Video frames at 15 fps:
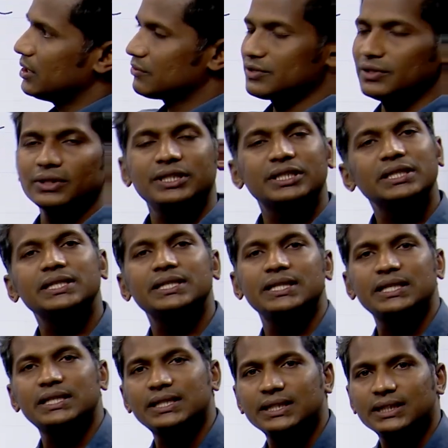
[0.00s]
of solution is
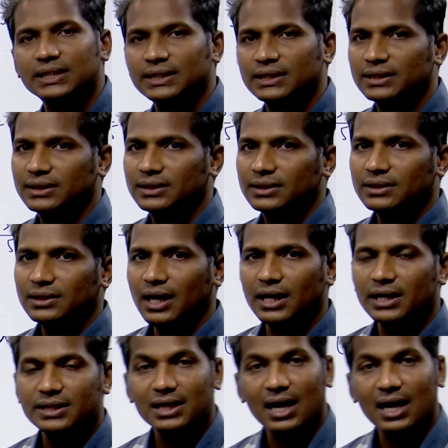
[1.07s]
this? It is